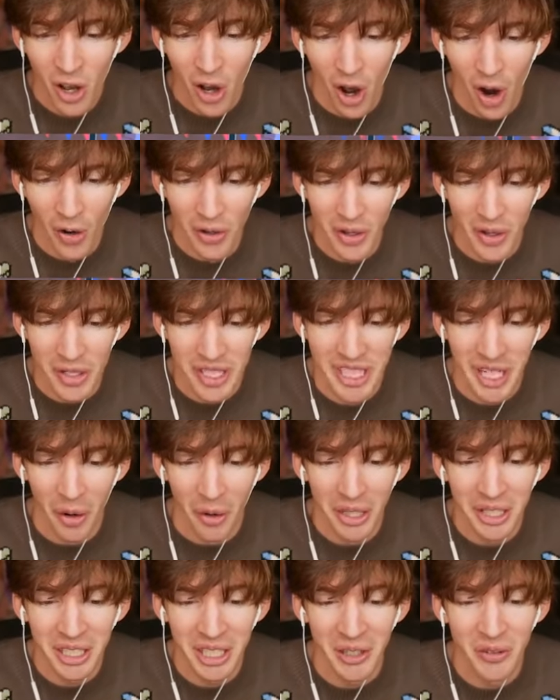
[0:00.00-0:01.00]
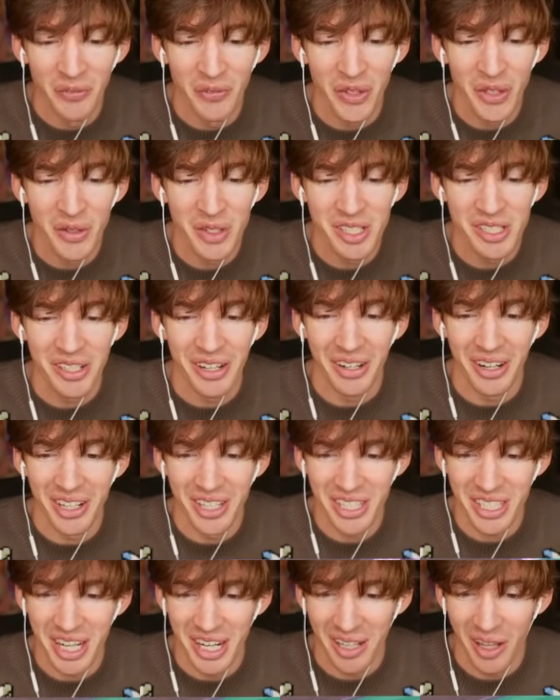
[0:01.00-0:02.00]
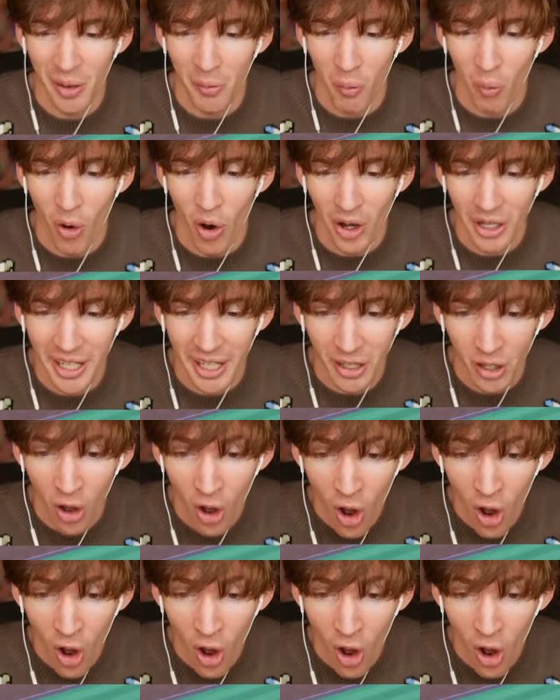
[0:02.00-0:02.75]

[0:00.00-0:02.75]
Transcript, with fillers: Oh no, someone confused her and she ended up walking.